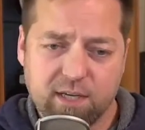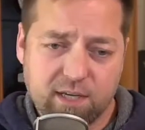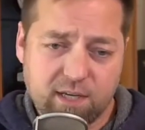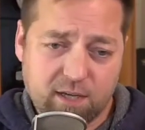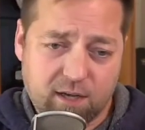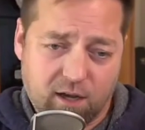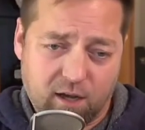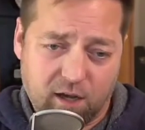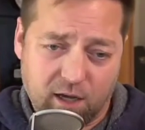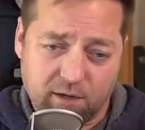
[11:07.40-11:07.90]

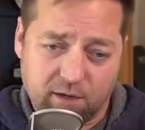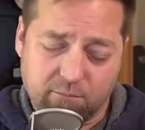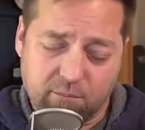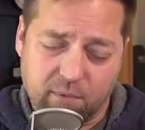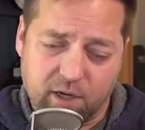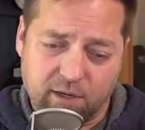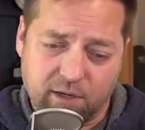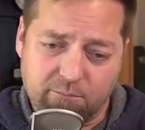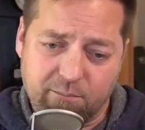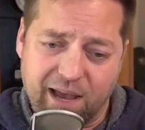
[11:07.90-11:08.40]

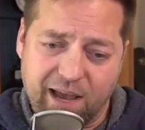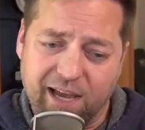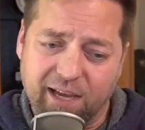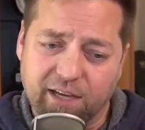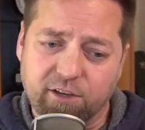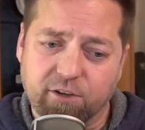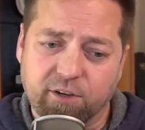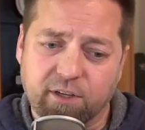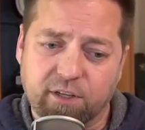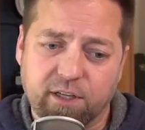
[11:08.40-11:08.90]
On Mac,
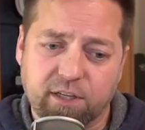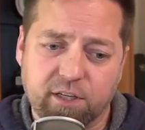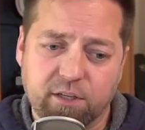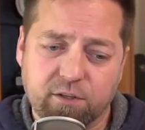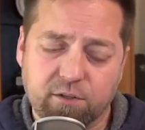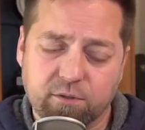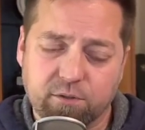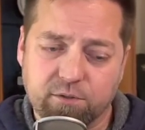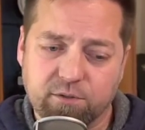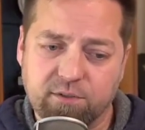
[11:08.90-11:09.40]
you're going to
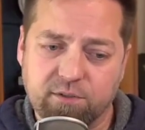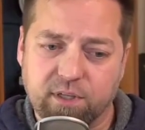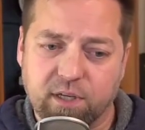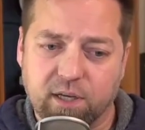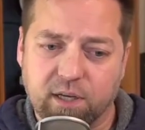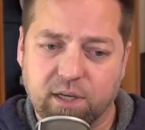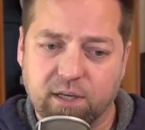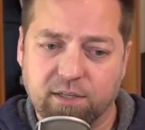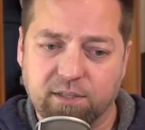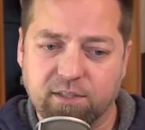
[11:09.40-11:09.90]
use
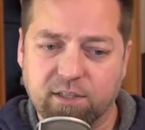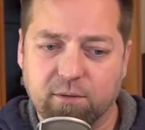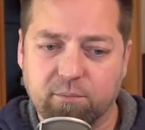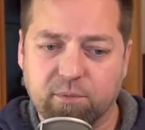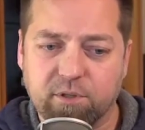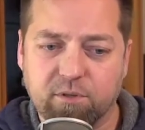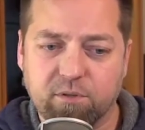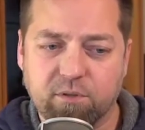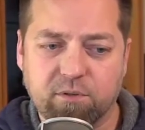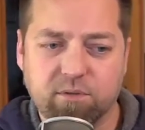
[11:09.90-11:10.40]

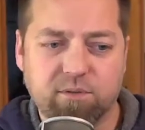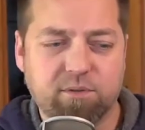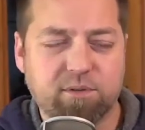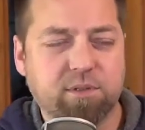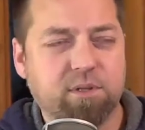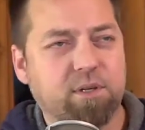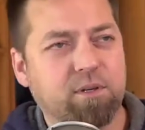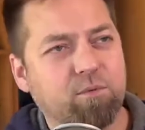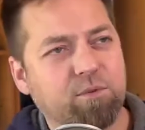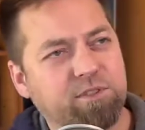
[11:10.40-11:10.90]

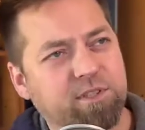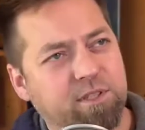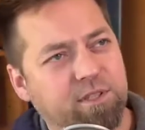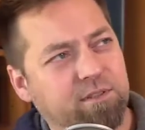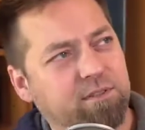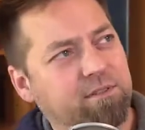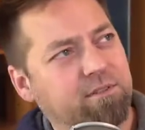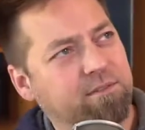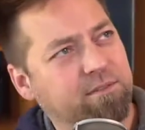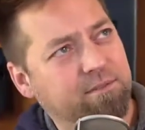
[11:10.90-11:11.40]
was it
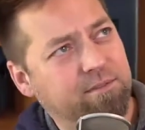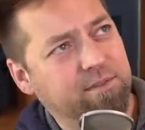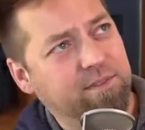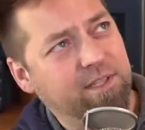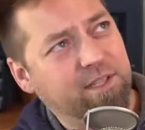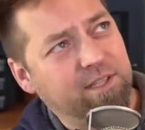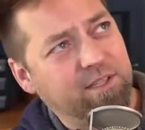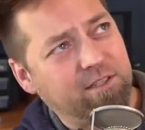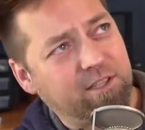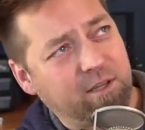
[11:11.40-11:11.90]

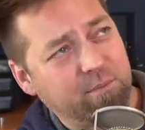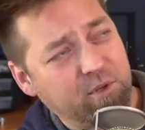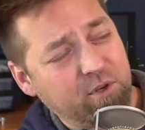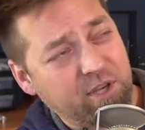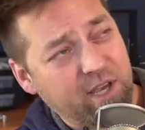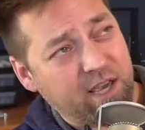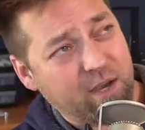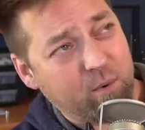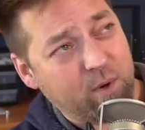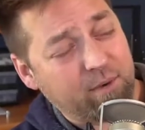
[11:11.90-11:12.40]

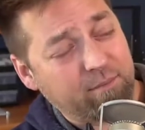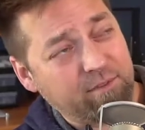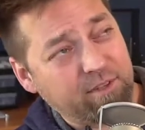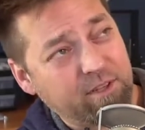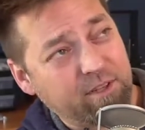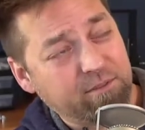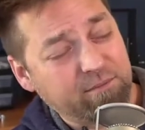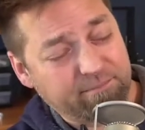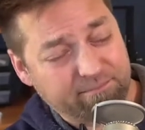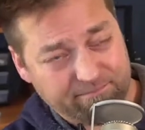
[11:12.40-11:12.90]
WK
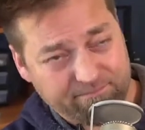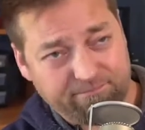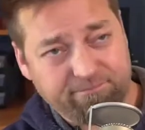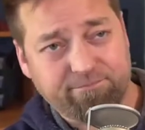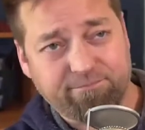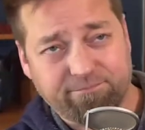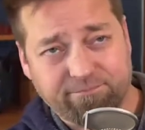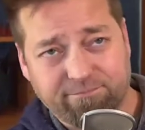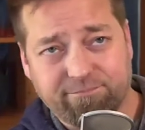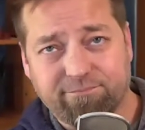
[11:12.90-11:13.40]
WebView?
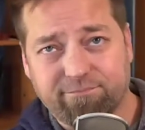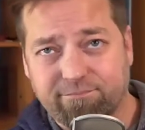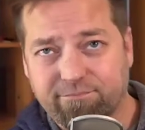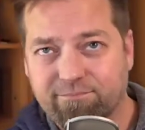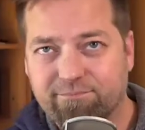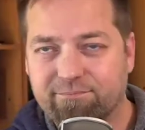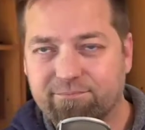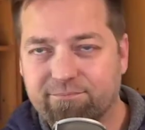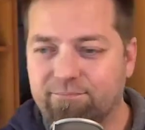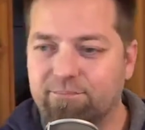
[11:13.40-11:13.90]

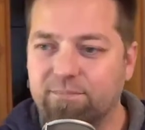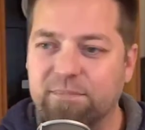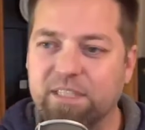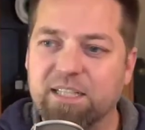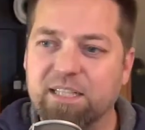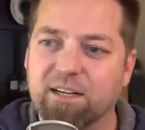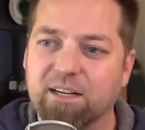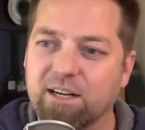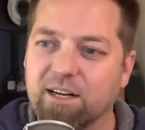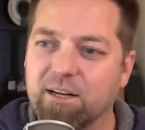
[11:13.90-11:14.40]

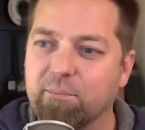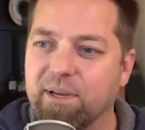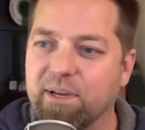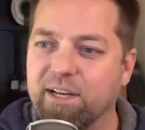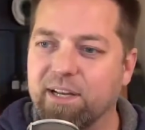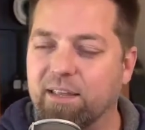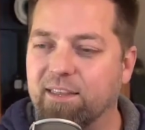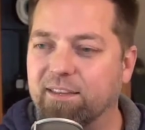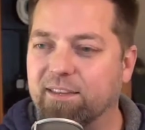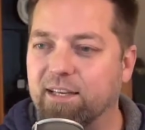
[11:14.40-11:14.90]
And
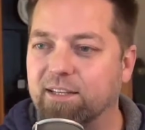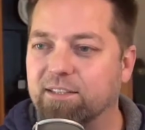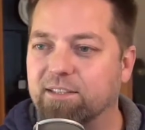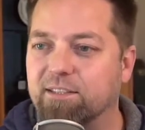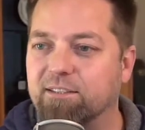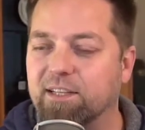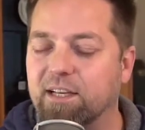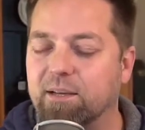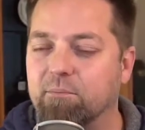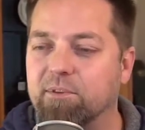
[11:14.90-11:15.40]
I think that's the
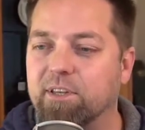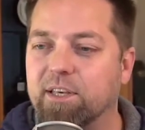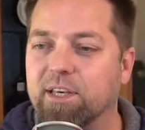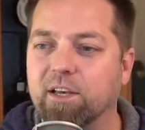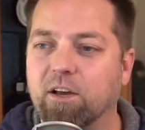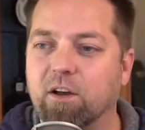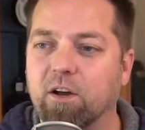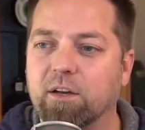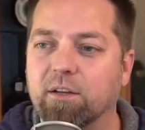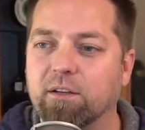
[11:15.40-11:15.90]
same
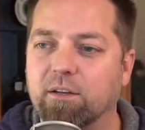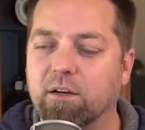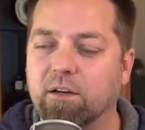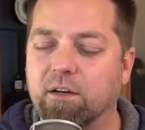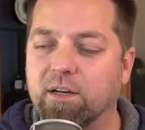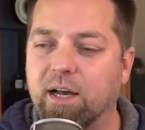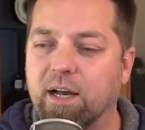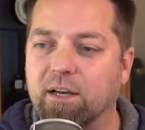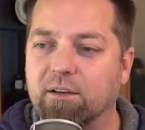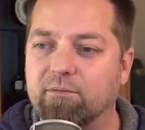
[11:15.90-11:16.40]
thing on
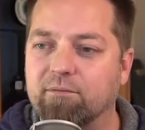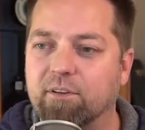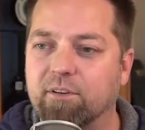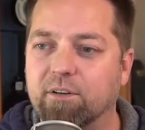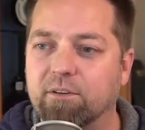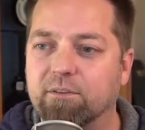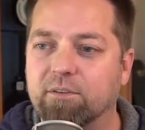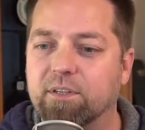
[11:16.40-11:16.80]
iPhone.